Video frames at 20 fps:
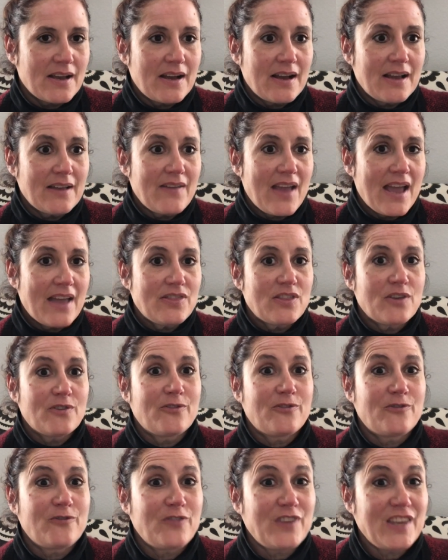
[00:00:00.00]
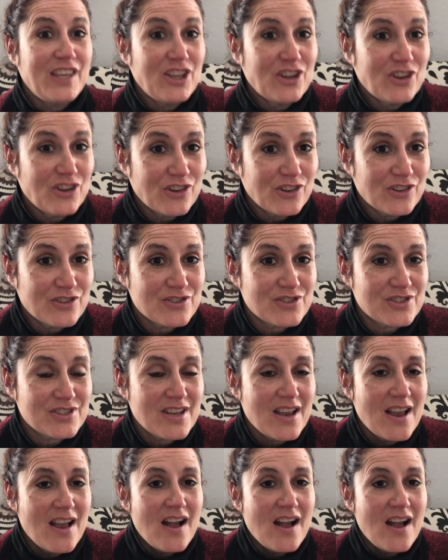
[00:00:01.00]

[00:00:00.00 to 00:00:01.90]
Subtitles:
I've had the fears,